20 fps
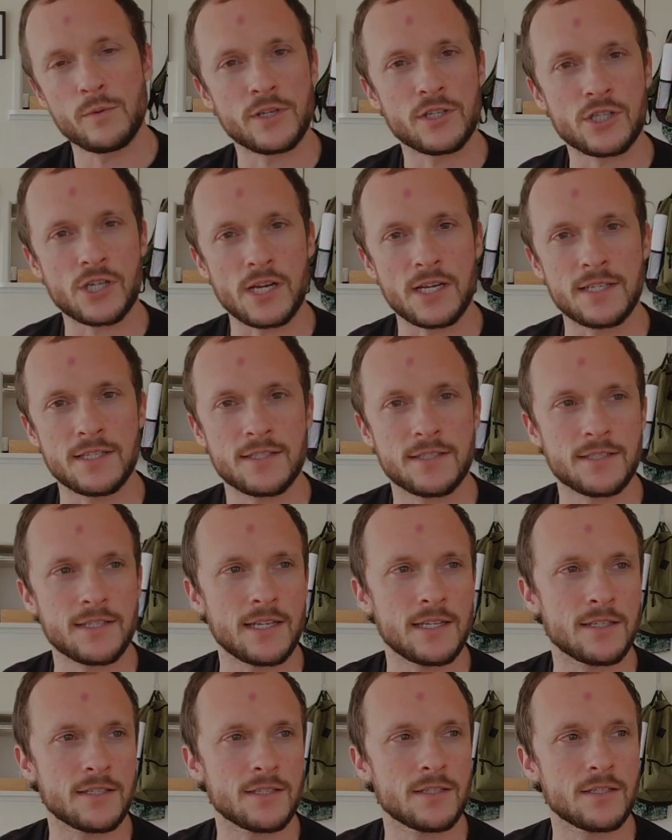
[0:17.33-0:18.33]
which I
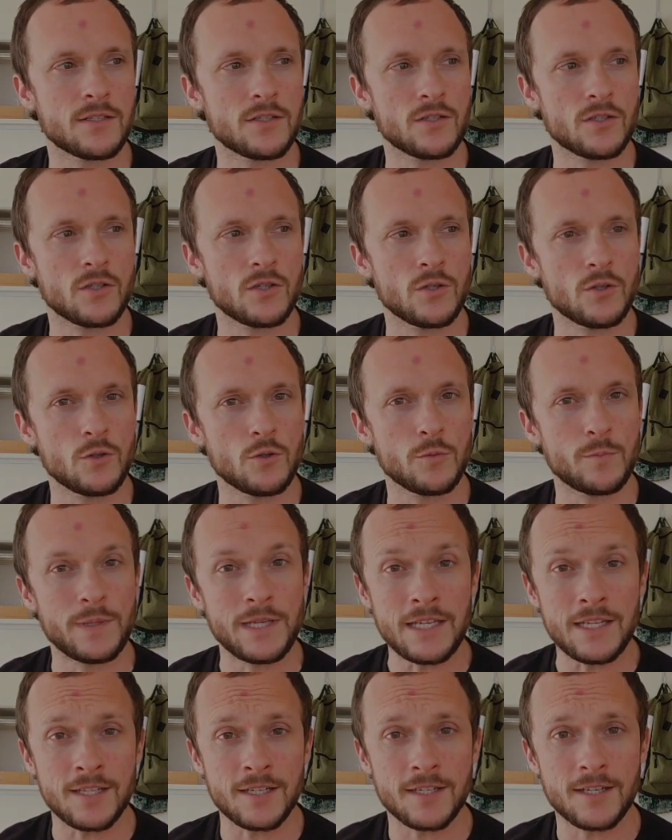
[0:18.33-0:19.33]
sent to
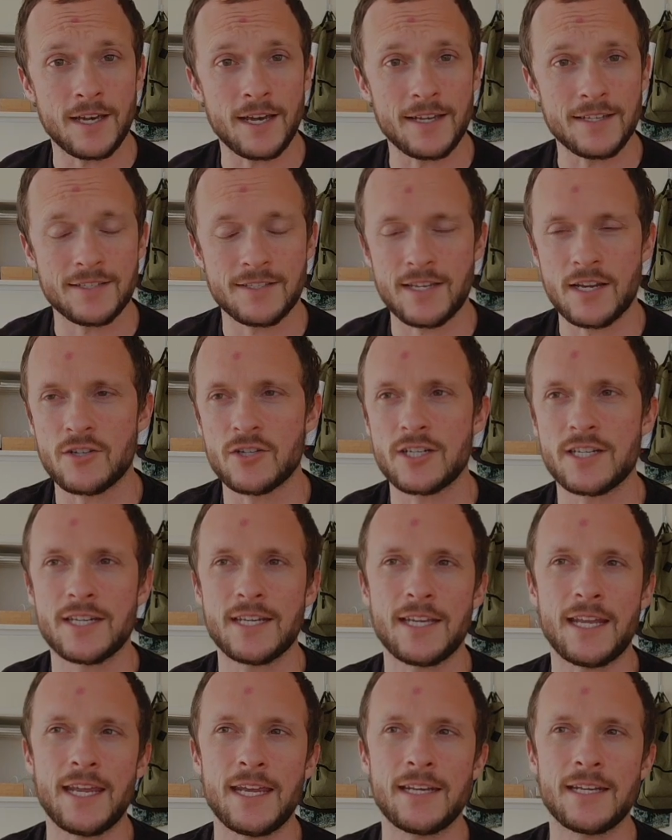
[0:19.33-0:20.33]
Pete at Cedric
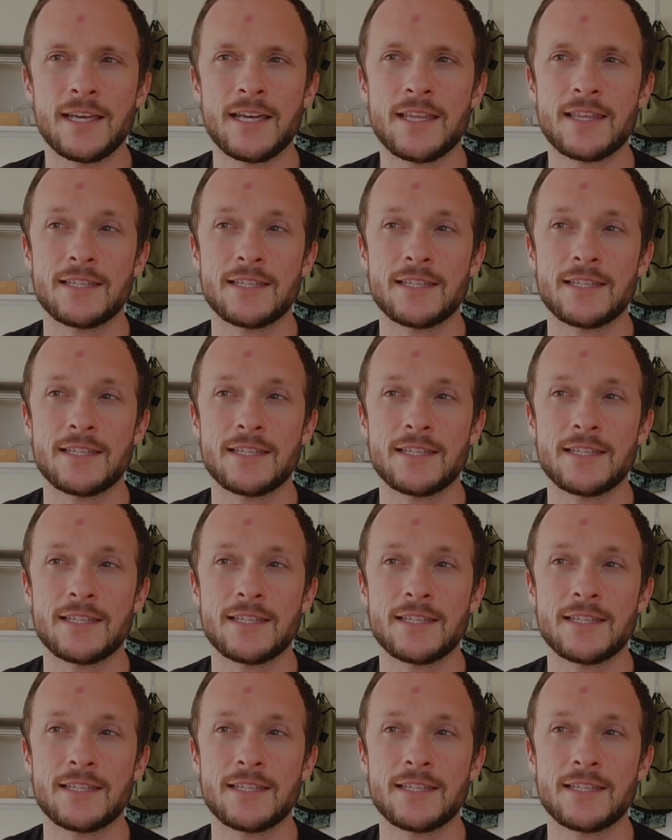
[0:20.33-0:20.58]
and Ada,